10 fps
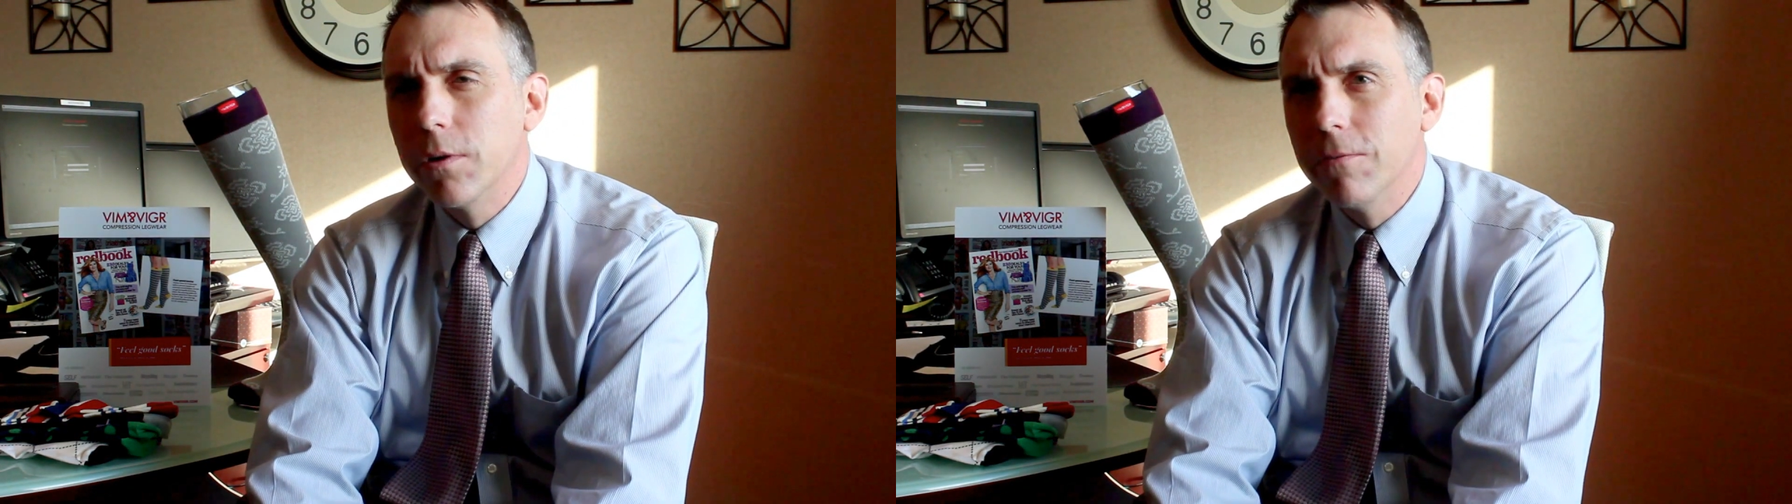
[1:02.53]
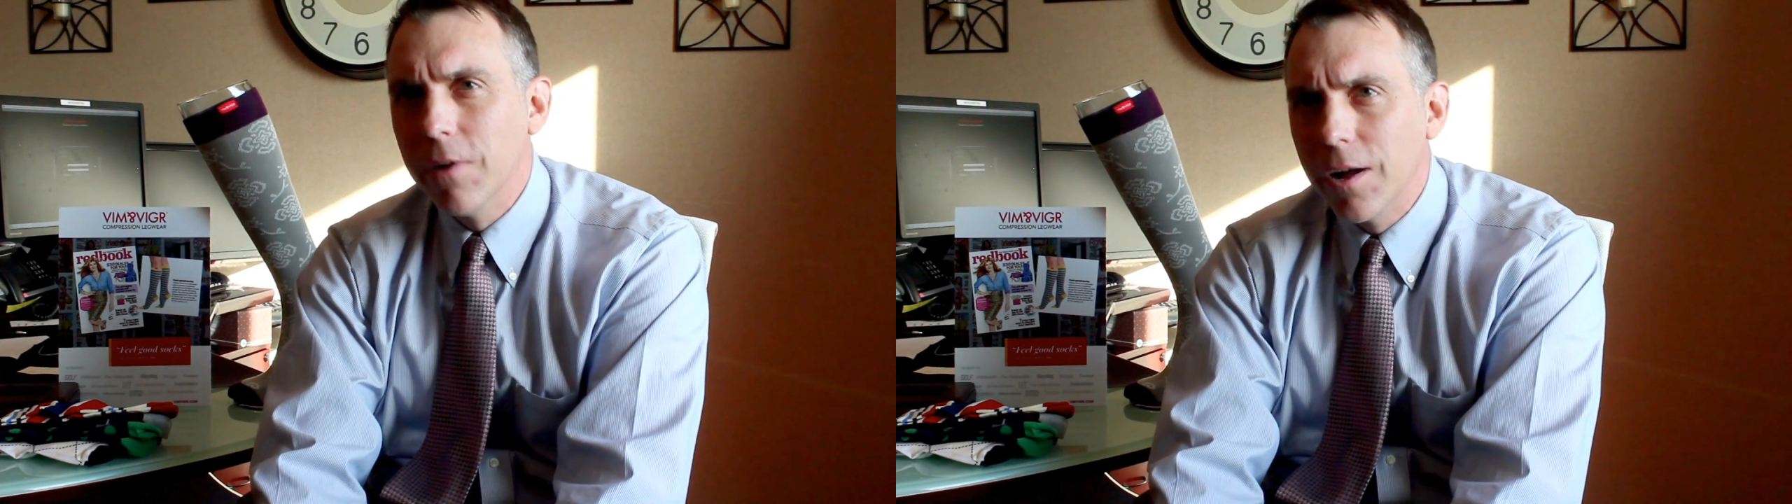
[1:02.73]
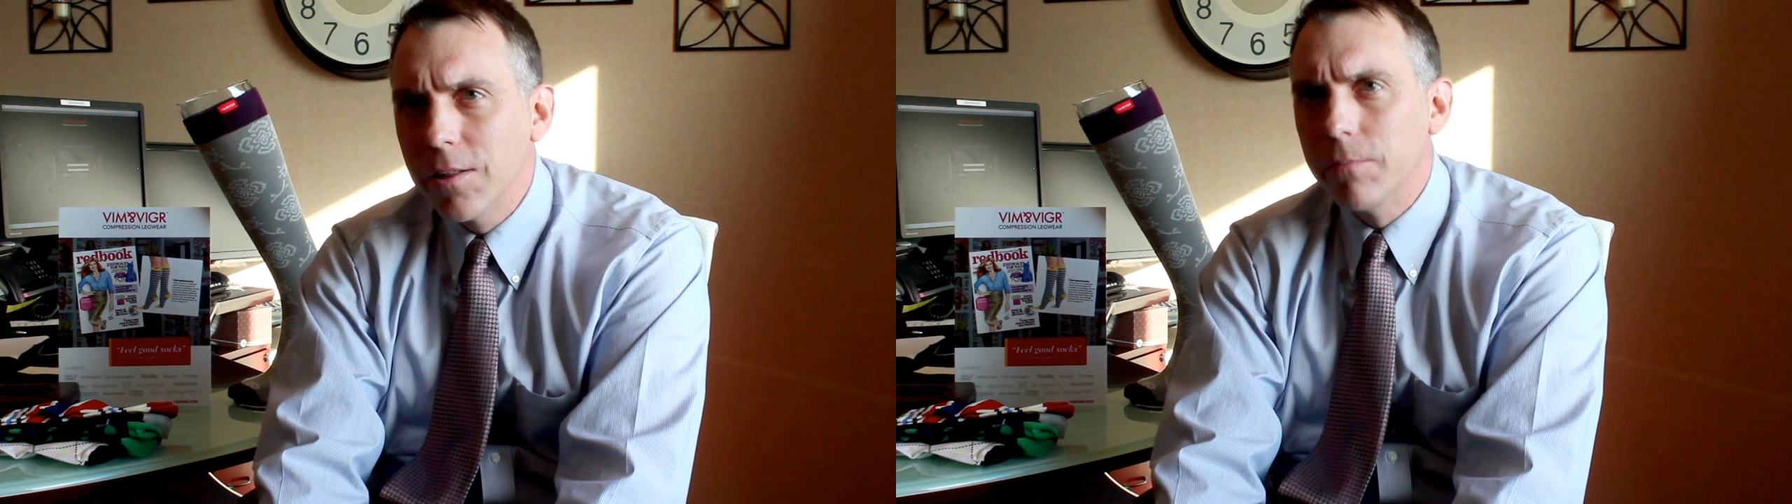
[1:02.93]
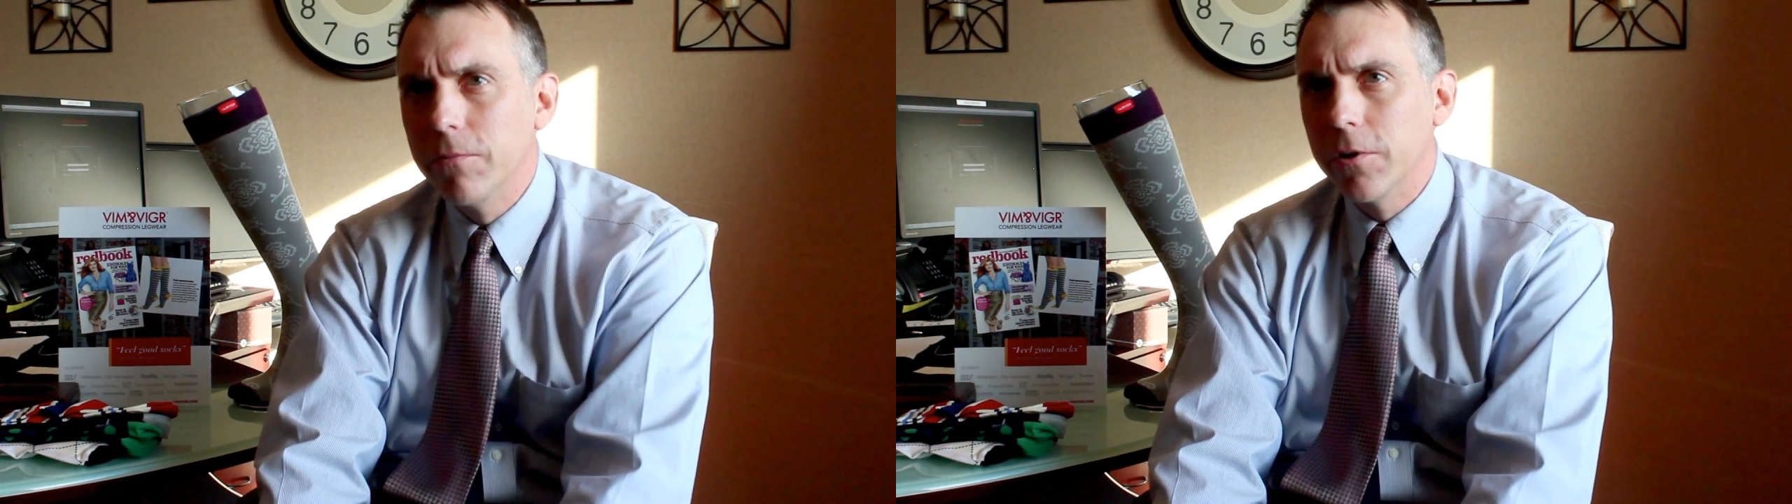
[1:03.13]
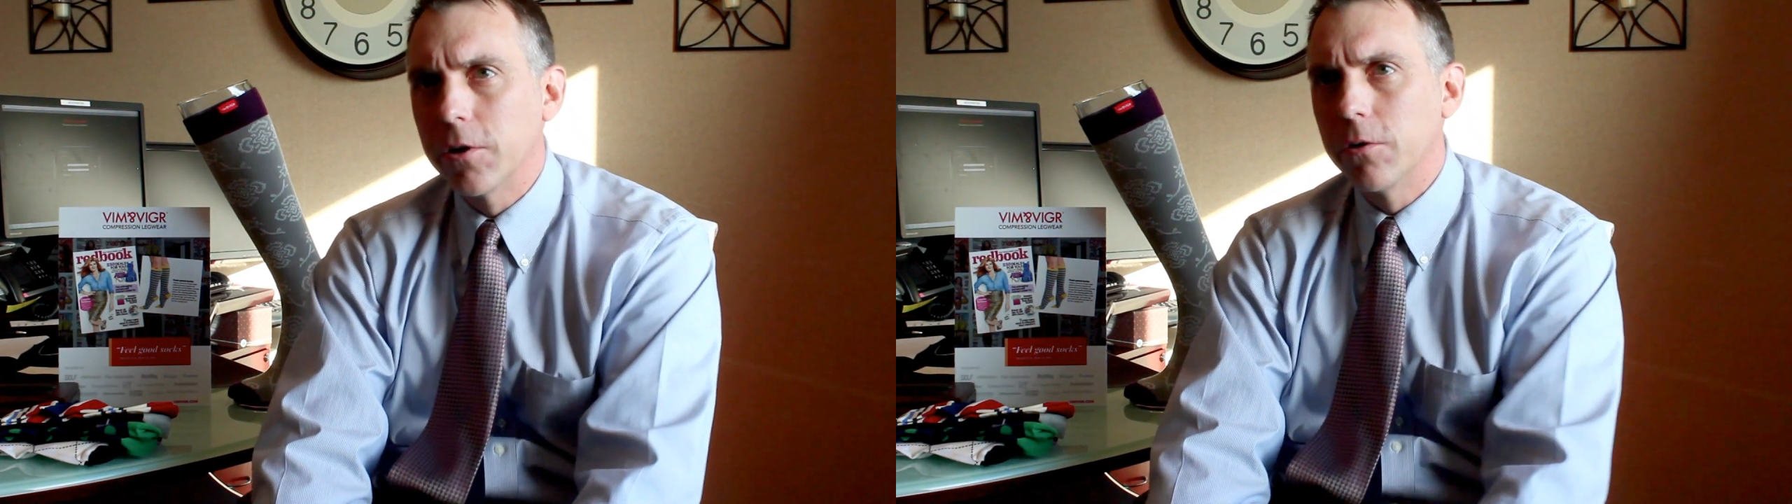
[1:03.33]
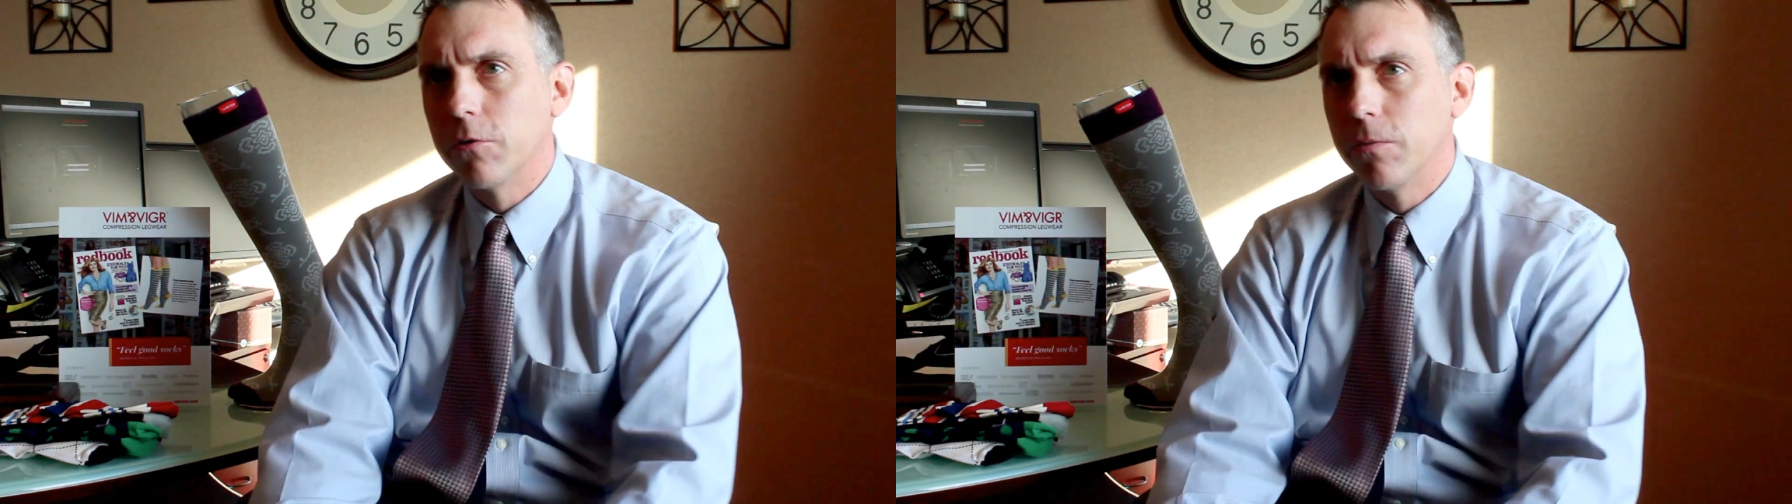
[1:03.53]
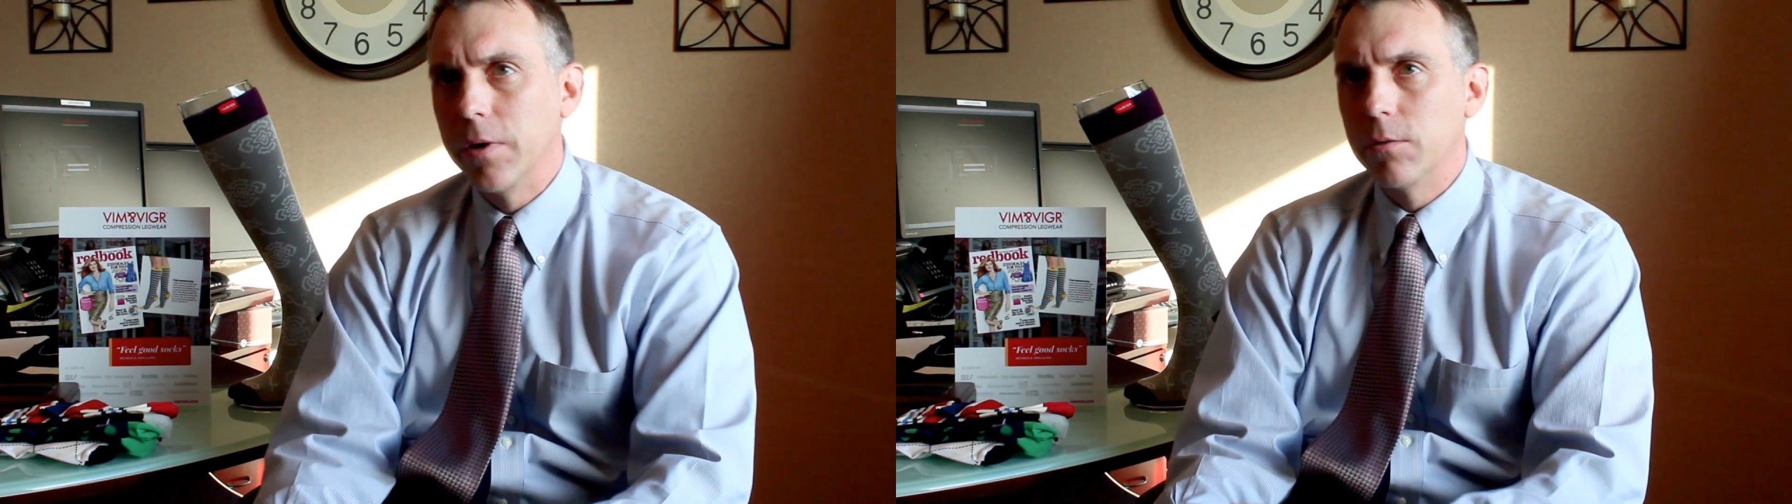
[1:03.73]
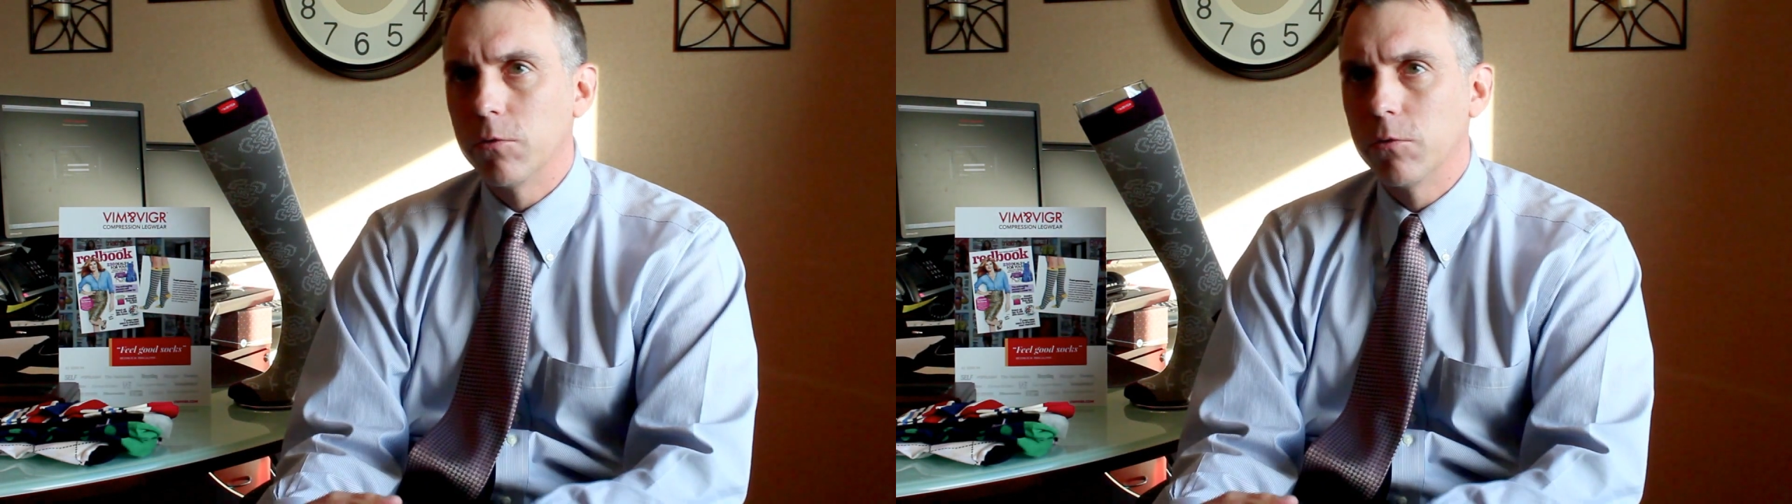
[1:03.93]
develop varicose veins